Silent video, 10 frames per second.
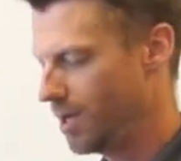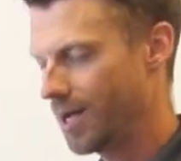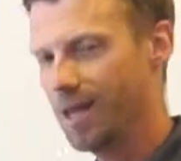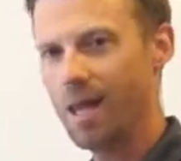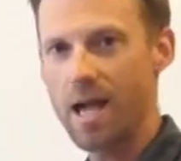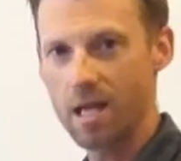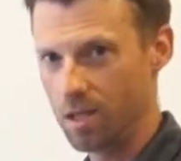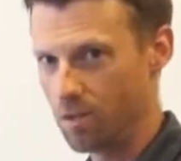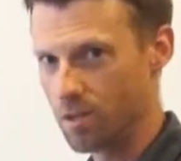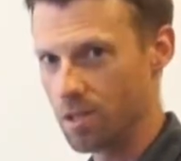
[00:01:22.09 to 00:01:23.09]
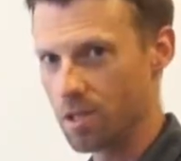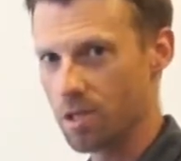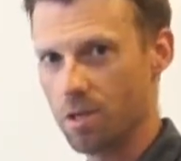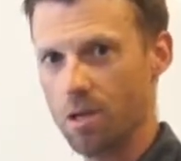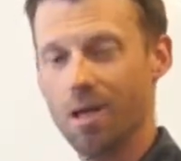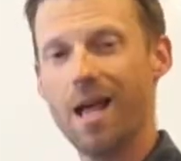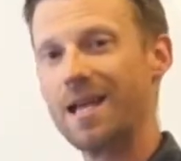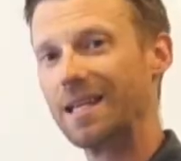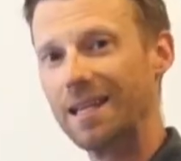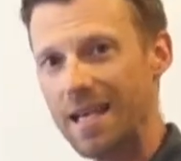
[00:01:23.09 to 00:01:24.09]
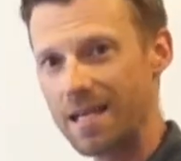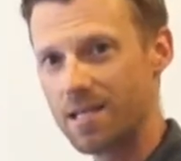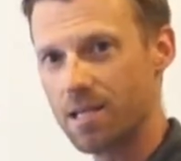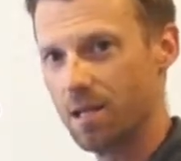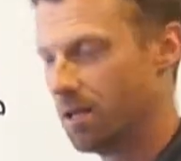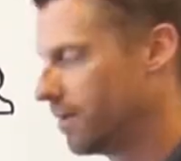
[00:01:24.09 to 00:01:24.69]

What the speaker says: client usage, client list.